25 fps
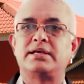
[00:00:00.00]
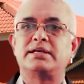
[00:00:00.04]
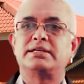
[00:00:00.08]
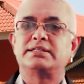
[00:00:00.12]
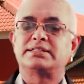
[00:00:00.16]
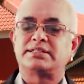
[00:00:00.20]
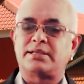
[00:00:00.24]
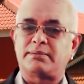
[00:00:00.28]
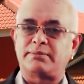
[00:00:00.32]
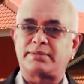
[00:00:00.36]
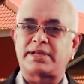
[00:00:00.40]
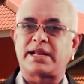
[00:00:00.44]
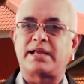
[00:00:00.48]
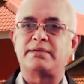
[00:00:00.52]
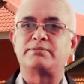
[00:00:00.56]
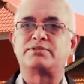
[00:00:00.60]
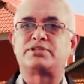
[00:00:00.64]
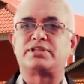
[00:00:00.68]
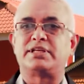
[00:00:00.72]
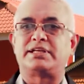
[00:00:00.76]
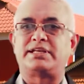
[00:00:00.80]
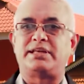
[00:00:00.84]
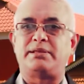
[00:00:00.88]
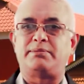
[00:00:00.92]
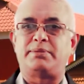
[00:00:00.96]
sometimes
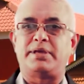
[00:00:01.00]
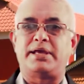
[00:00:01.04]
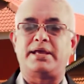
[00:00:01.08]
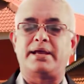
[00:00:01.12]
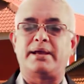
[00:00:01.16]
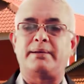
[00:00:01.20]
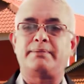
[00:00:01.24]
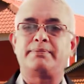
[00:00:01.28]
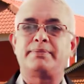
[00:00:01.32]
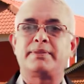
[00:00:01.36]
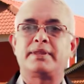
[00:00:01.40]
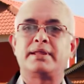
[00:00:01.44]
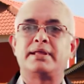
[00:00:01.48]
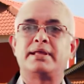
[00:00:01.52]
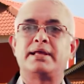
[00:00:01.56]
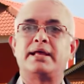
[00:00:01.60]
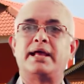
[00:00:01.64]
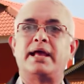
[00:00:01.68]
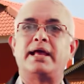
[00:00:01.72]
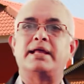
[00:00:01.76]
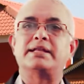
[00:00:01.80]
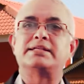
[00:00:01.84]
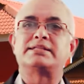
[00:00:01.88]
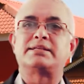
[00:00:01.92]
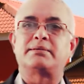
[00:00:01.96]
the tibia,
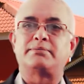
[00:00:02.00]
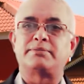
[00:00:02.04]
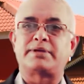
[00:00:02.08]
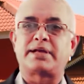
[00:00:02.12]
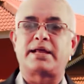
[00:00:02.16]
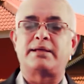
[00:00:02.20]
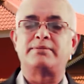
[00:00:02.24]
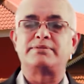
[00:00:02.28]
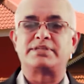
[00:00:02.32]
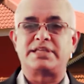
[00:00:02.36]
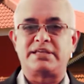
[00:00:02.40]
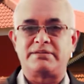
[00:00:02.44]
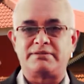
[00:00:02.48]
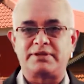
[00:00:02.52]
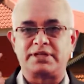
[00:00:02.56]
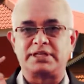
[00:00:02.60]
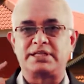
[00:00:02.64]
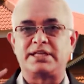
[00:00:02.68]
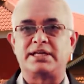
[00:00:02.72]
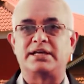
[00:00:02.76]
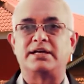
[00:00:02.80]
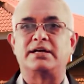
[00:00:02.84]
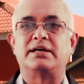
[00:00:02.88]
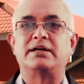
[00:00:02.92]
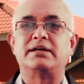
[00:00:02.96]
and sometimes even
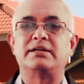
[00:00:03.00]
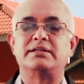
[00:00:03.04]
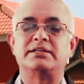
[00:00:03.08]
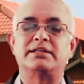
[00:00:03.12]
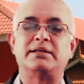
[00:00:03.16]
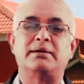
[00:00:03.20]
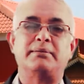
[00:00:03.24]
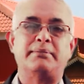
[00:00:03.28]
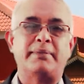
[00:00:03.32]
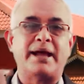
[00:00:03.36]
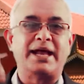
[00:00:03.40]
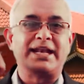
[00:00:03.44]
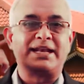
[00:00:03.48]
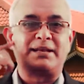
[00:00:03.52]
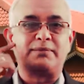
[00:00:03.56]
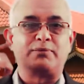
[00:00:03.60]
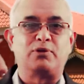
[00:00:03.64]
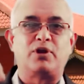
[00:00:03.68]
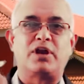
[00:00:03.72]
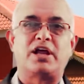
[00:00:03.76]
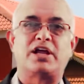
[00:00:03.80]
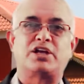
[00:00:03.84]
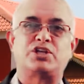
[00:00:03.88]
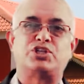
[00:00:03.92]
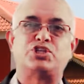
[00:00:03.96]
the
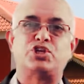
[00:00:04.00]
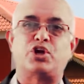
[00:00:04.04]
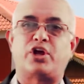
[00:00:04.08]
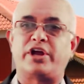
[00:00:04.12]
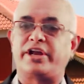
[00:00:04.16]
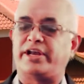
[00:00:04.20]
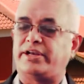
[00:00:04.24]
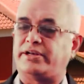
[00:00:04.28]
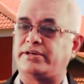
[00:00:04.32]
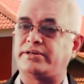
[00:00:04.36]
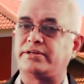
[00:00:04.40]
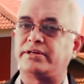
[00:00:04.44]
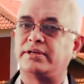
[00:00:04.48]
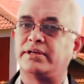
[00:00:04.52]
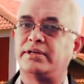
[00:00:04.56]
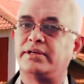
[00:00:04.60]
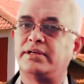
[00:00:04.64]
mandibular joint.